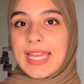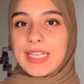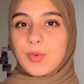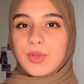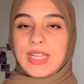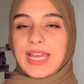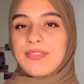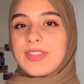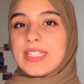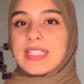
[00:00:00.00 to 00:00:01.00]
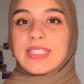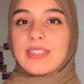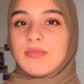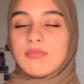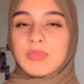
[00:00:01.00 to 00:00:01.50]
and you won't have this
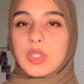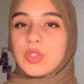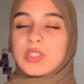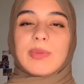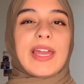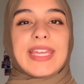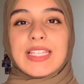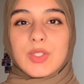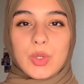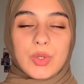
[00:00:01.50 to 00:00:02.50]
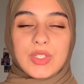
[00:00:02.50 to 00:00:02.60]
huge spikes or